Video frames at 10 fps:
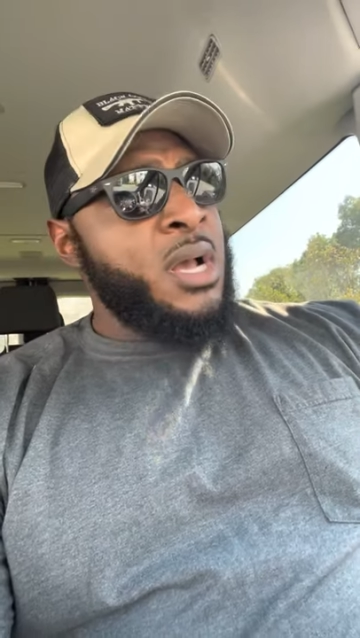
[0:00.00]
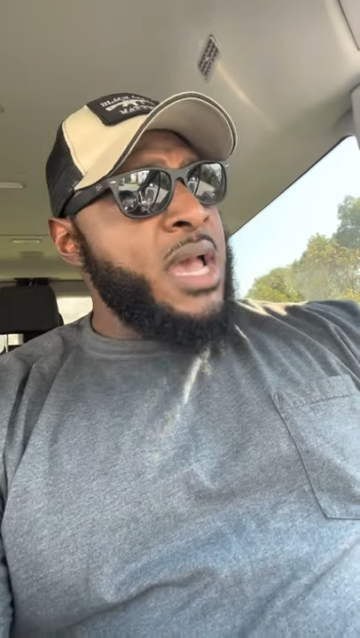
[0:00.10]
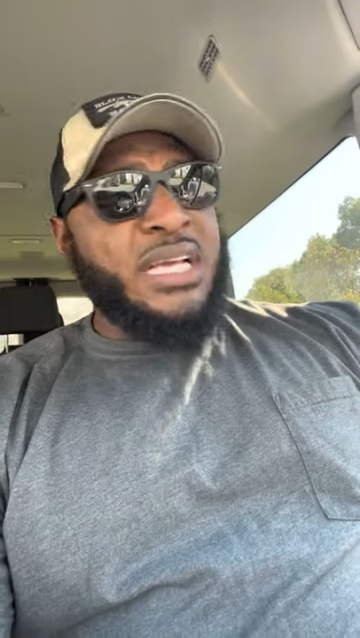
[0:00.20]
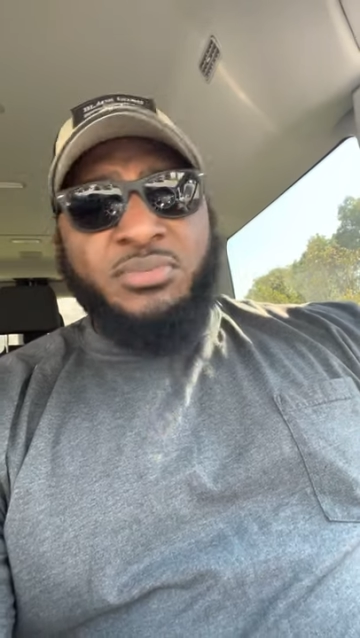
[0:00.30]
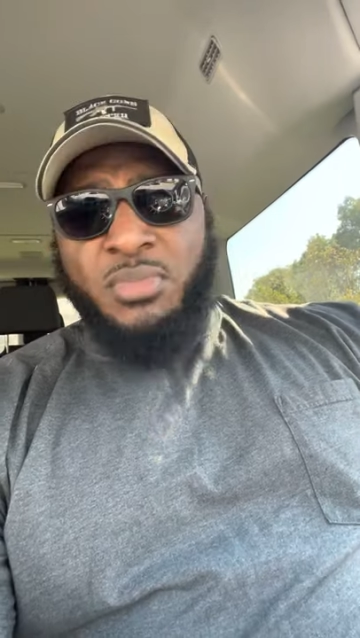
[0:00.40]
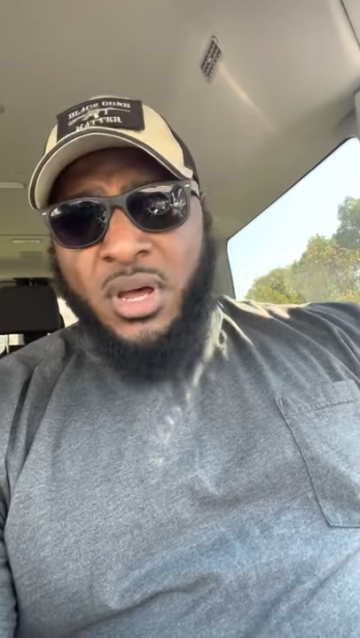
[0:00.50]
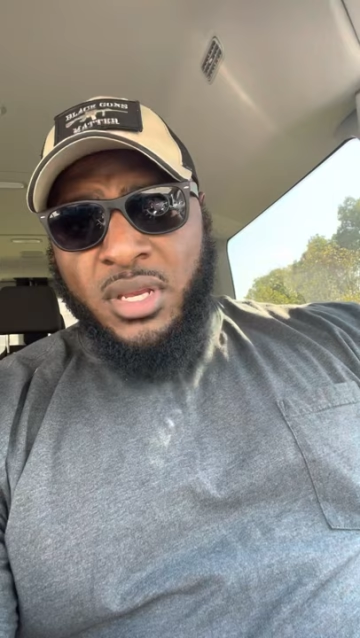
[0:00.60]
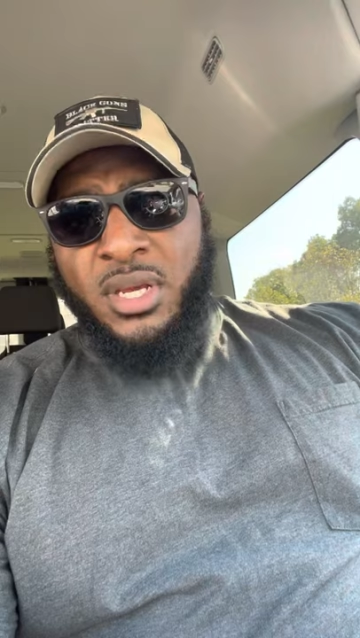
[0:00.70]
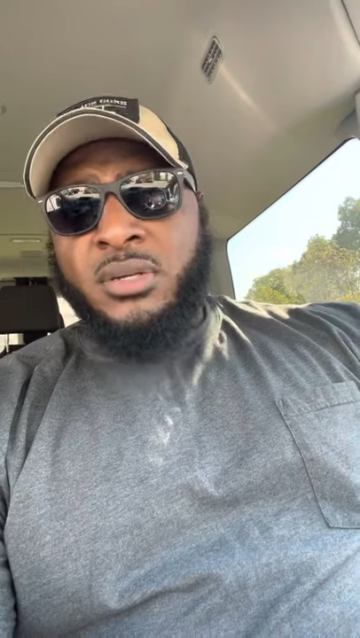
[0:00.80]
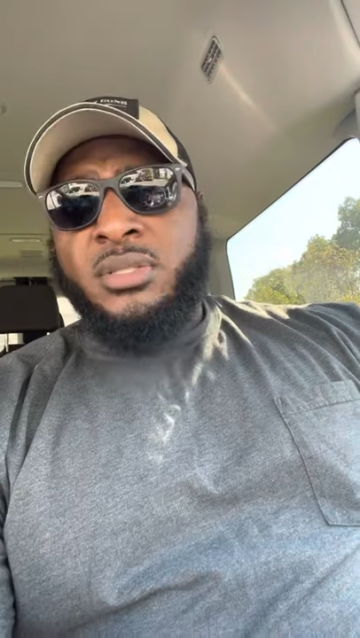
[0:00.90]
X amount of
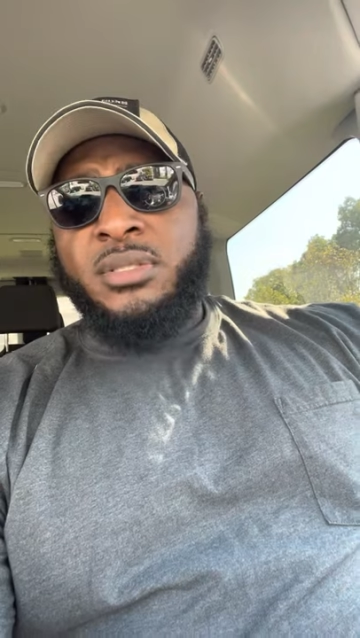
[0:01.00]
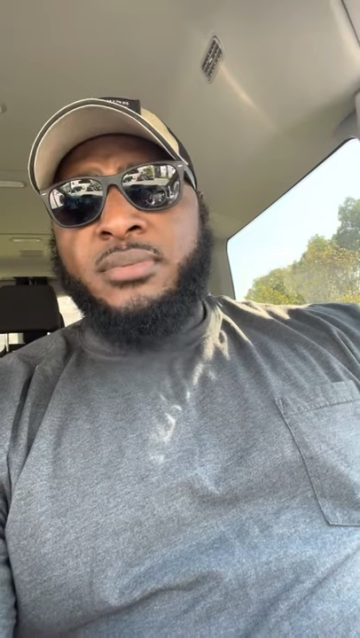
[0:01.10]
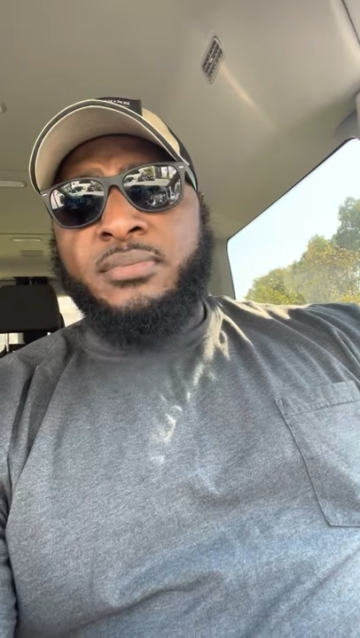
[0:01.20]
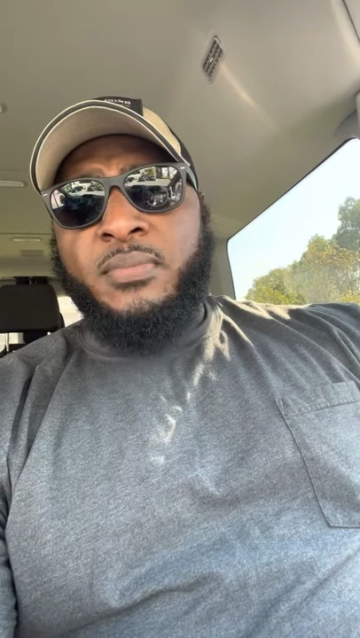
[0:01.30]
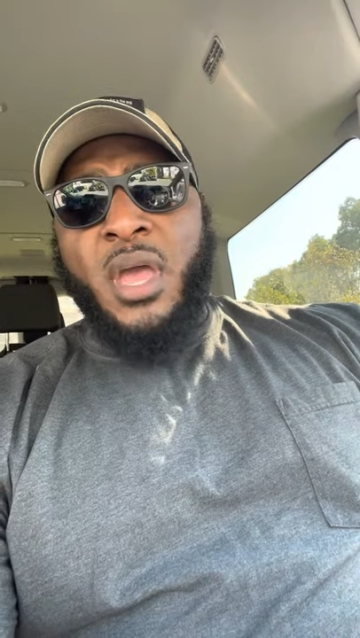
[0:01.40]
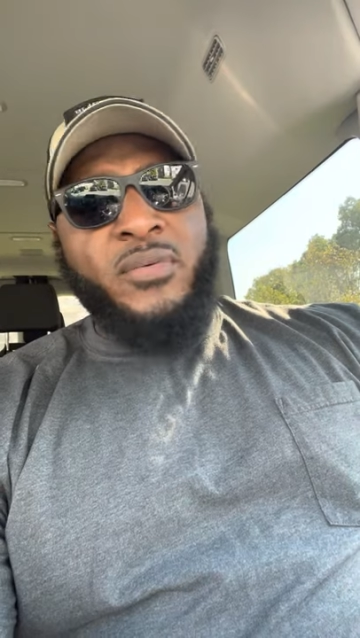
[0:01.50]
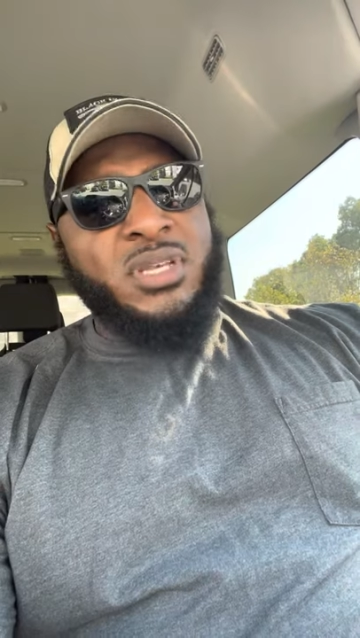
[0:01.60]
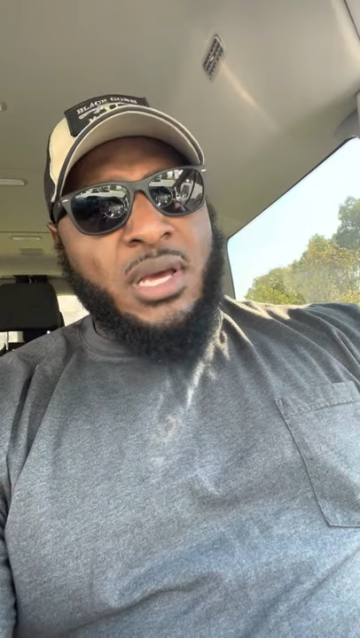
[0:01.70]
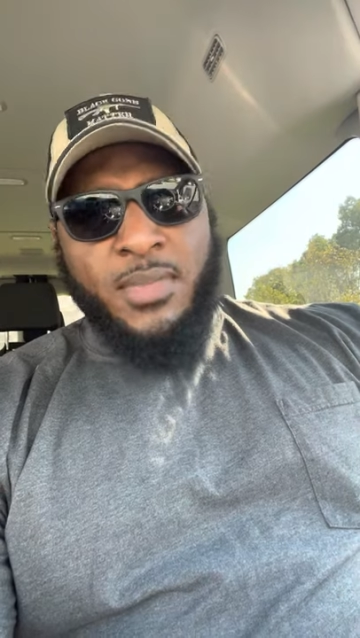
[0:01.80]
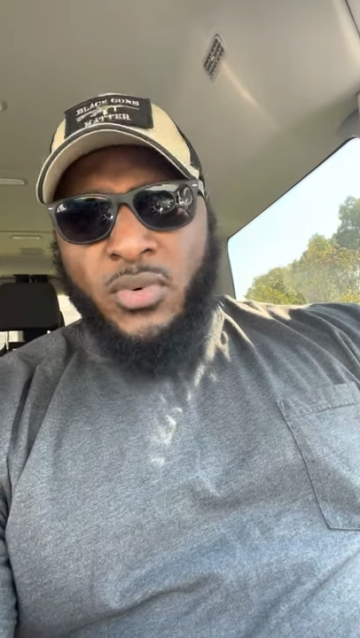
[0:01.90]
years. Every
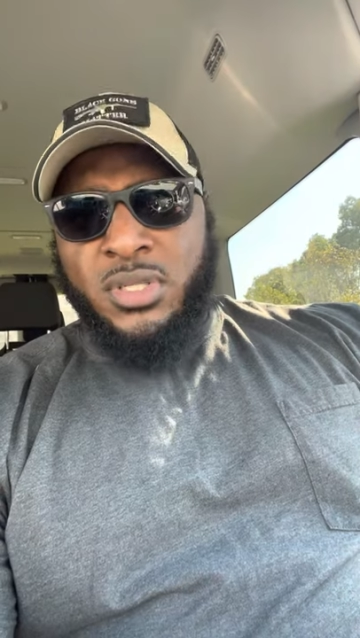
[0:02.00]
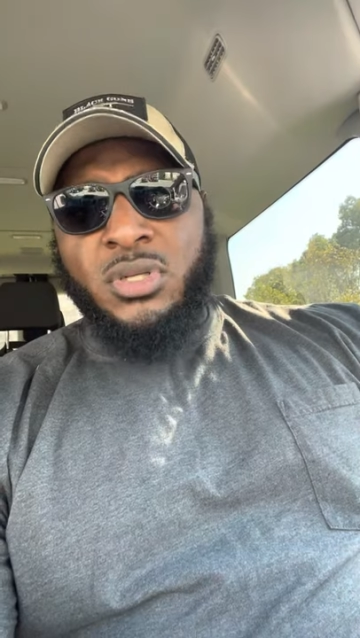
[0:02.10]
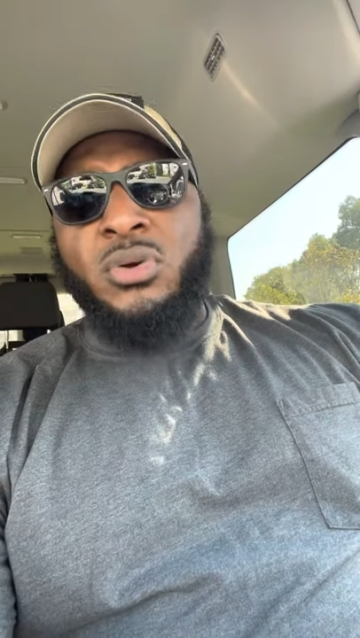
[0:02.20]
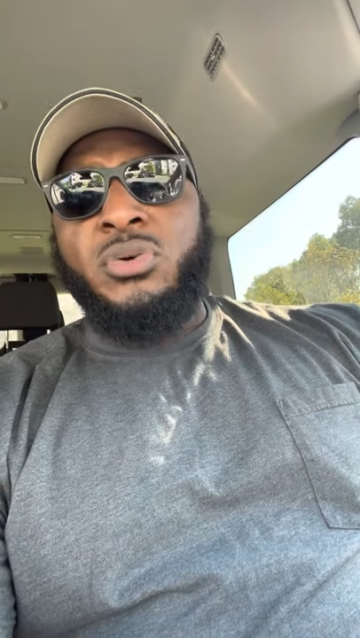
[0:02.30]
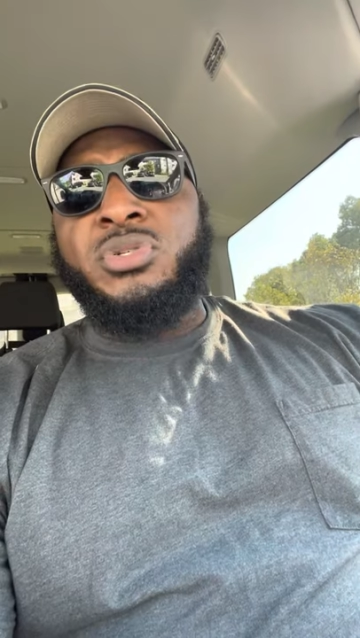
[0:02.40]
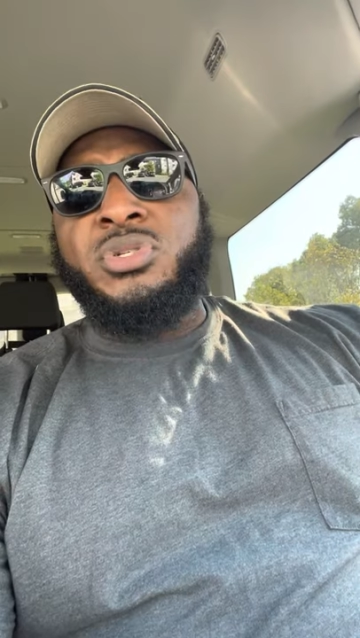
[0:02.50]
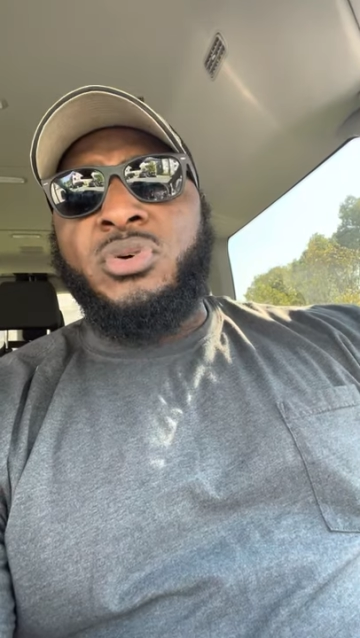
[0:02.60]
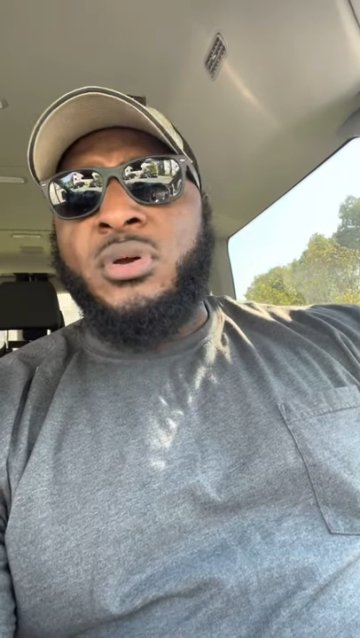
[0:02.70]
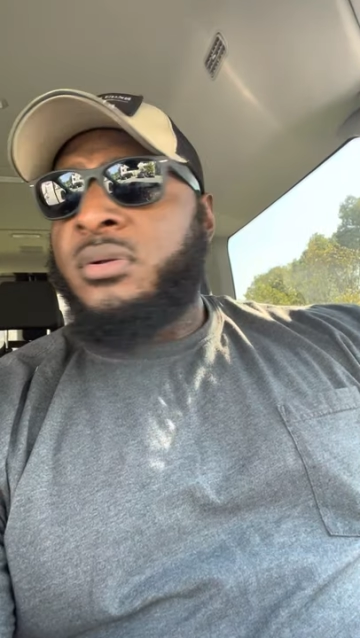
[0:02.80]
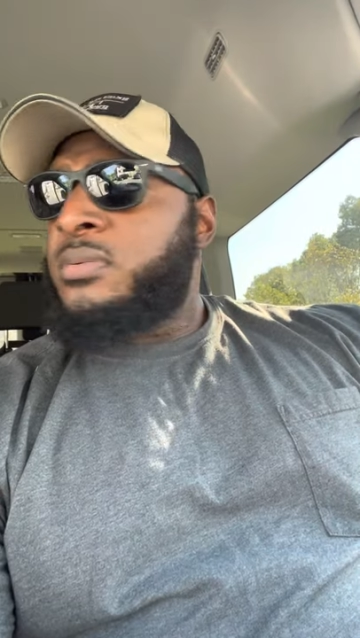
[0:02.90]
time I went to a grocery store,